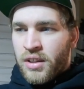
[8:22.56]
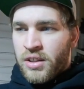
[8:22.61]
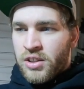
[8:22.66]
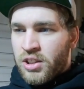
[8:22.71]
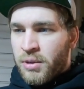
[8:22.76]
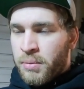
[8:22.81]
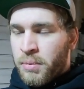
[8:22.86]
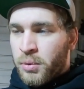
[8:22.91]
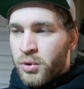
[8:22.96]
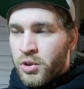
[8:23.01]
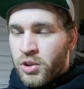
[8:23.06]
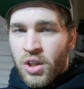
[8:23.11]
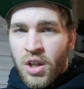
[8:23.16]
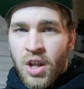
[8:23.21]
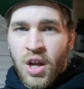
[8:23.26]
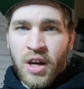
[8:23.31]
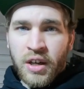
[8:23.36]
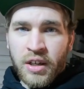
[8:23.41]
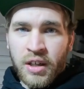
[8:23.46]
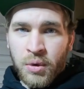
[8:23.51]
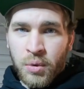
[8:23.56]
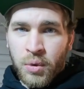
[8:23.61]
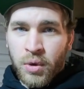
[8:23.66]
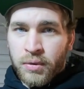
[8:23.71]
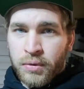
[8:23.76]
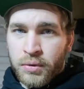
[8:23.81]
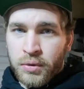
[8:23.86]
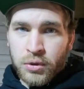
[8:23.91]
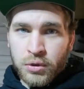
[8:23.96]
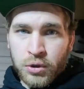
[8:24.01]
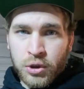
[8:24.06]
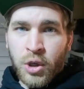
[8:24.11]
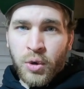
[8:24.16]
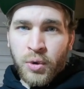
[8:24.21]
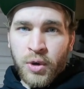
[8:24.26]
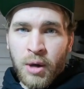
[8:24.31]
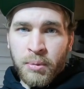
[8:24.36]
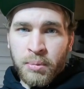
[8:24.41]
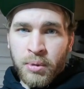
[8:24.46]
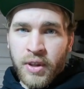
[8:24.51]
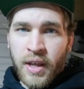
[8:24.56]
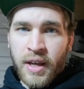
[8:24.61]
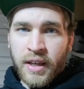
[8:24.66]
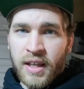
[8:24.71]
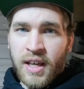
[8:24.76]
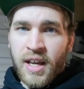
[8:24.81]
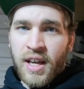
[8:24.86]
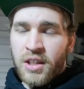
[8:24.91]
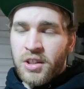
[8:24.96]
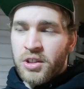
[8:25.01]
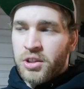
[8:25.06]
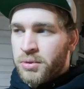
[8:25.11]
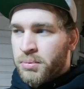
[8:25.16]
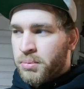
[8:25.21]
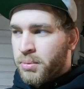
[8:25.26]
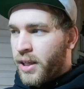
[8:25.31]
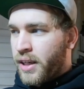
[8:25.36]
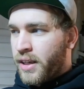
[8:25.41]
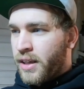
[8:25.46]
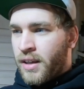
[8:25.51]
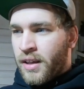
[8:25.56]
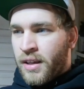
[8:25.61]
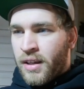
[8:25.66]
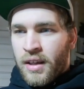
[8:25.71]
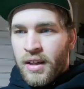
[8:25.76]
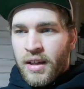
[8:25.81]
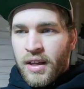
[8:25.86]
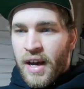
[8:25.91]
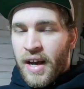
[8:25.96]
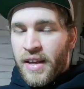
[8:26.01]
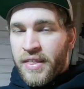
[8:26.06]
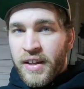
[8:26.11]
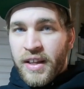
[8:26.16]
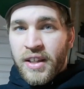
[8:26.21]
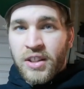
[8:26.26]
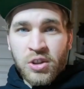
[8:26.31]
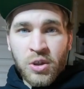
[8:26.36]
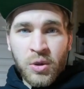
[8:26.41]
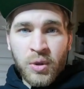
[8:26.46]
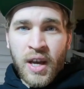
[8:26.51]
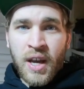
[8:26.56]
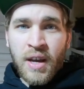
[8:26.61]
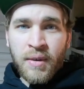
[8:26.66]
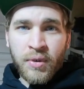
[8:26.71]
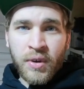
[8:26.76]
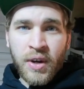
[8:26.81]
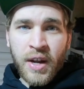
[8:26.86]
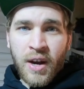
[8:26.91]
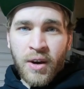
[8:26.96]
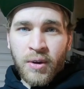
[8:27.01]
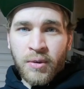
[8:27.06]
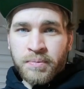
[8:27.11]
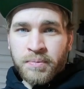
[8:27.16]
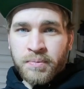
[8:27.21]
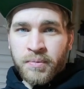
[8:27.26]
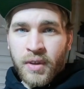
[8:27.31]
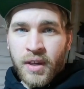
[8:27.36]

something was clogged. It would have shown up on that gauge, but I think it's okay for now.